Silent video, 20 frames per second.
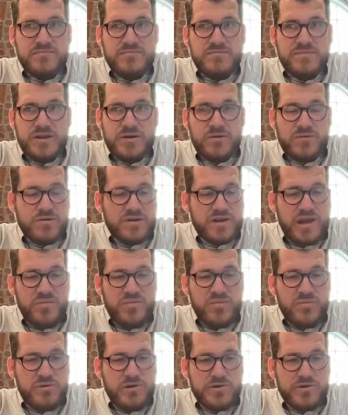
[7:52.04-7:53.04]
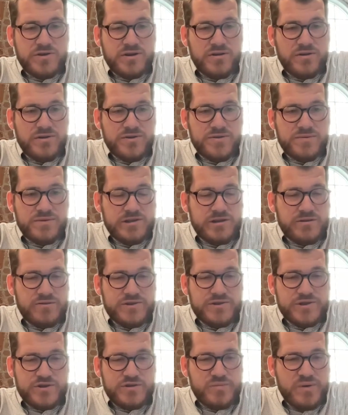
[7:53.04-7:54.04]
in order to keep a pure church, regenerate
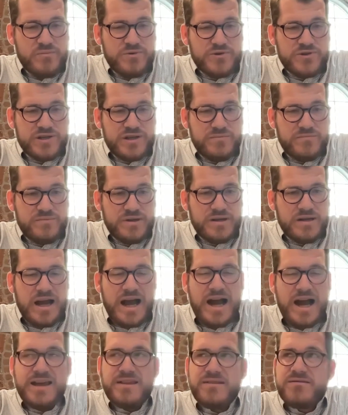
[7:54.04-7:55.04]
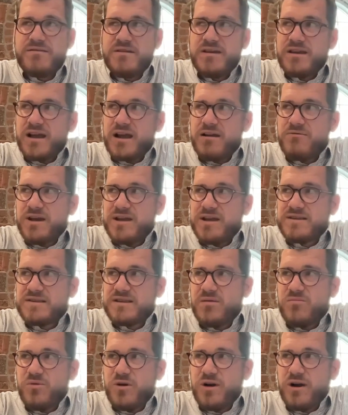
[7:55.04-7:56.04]
church membership. And I think I read
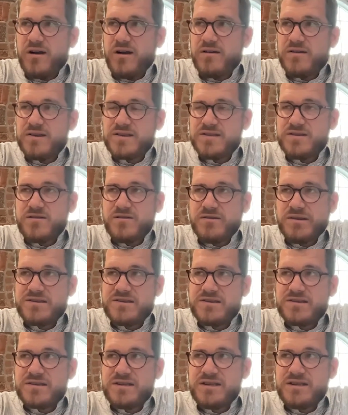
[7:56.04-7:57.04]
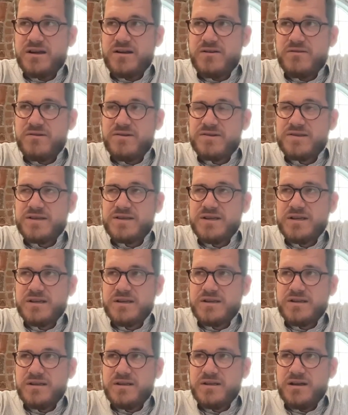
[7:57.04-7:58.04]
somewhere, this is early 1600s,
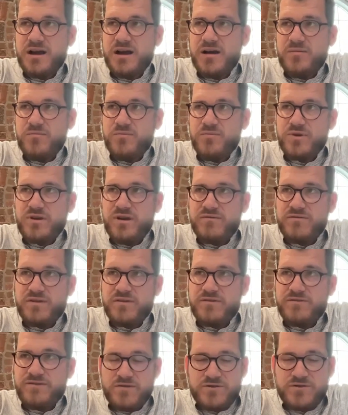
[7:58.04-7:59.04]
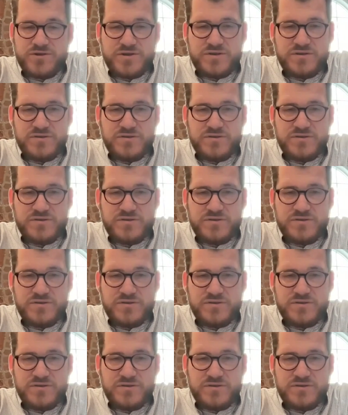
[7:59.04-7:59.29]
when you have the first